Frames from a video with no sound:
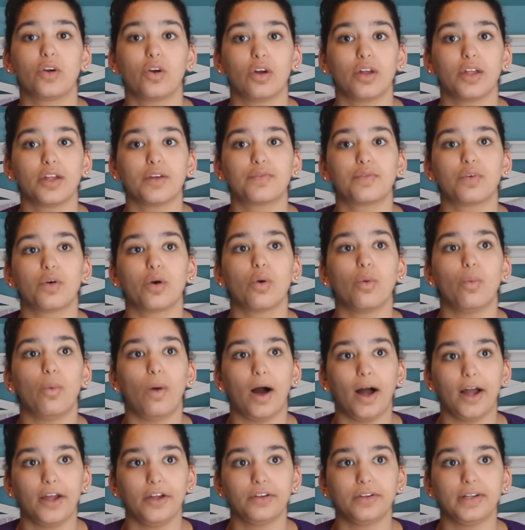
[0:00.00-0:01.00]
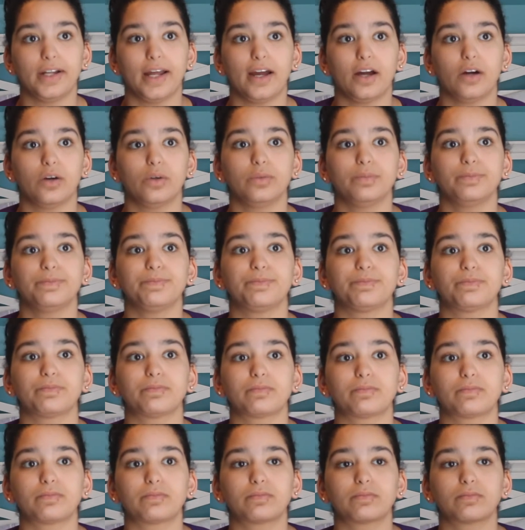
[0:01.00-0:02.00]
crawling for a while now.
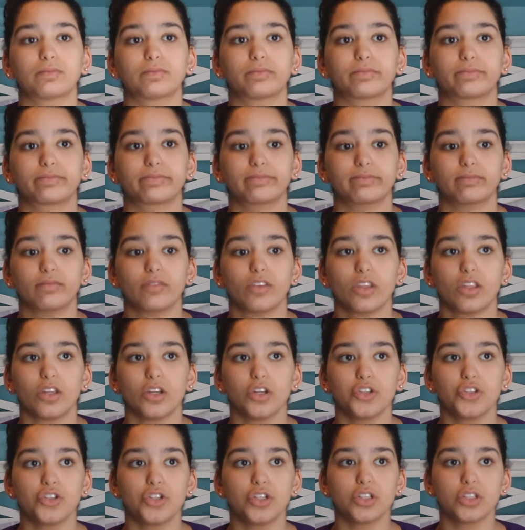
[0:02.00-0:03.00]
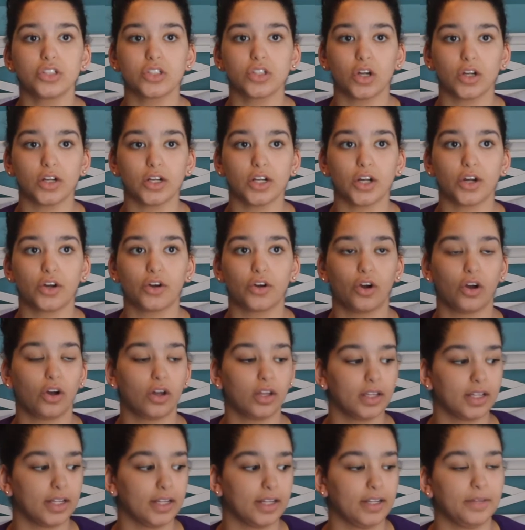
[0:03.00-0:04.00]
She started
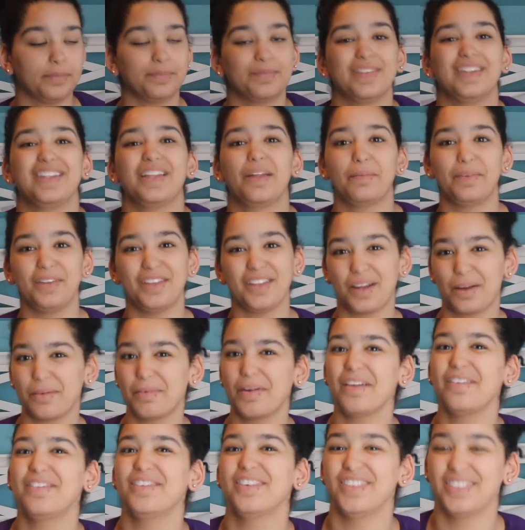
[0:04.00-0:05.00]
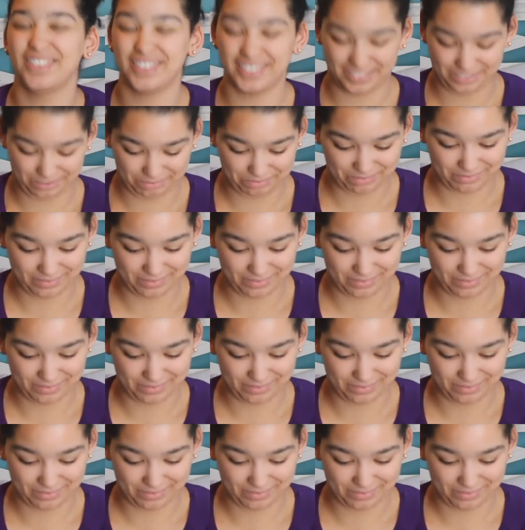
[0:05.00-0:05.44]
crawling. Let me look at my phone.